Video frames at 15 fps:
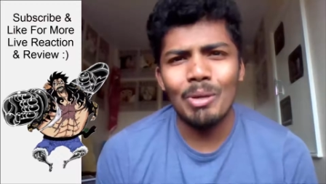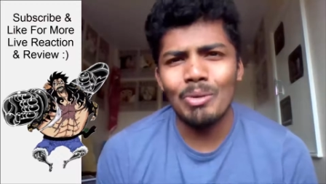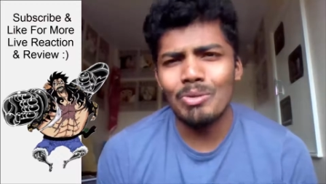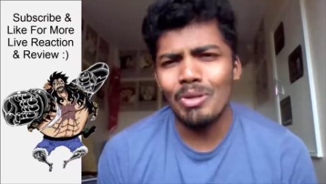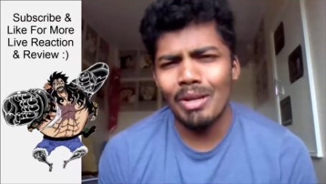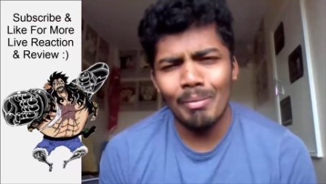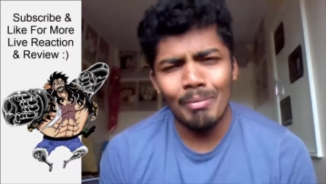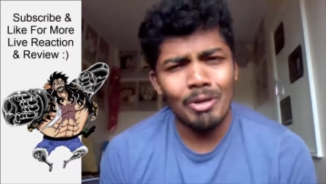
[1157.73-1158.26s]

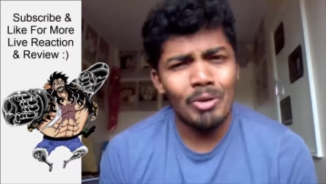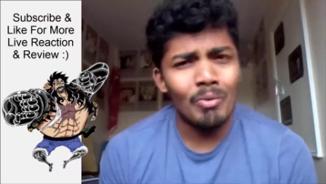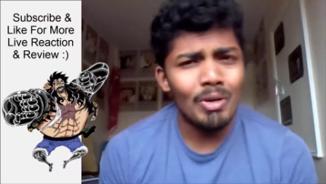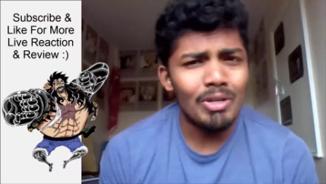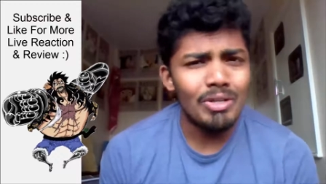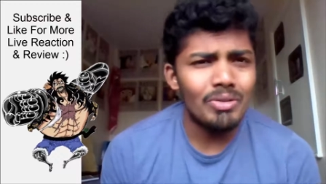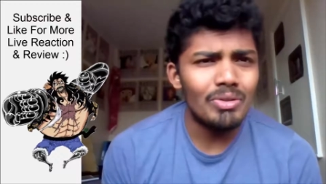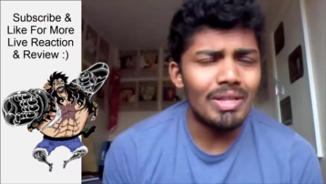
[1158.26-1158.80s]
Also, let me know
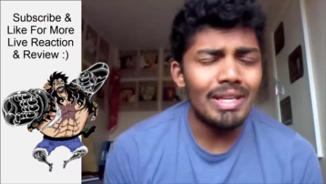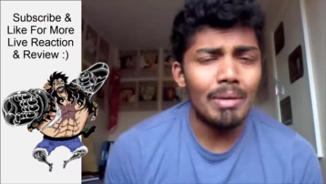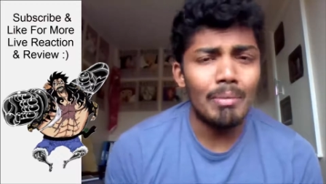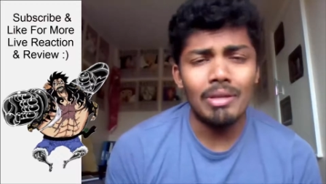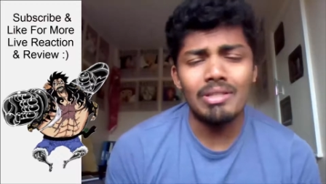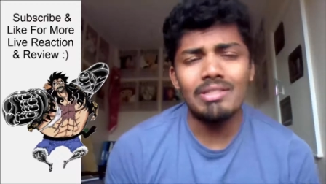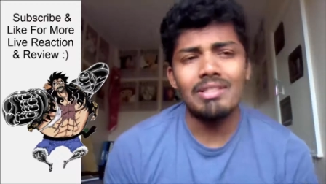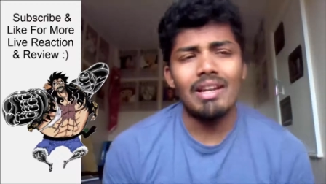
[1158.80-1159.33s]
what you think
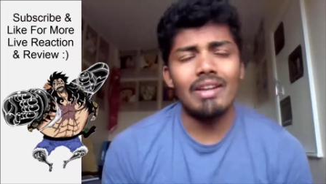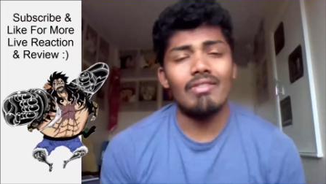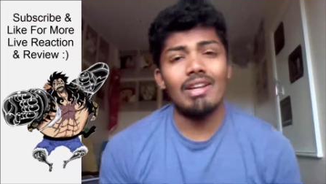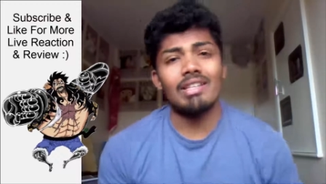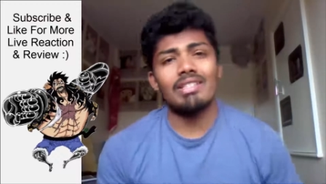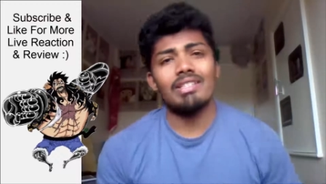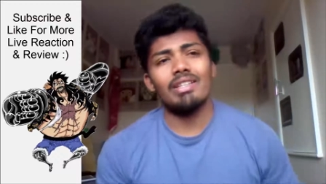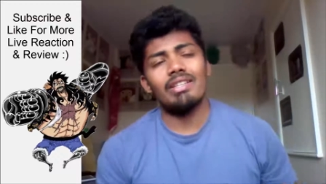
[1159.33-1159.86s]
about this live
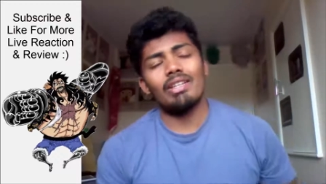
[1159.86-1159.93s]
reaction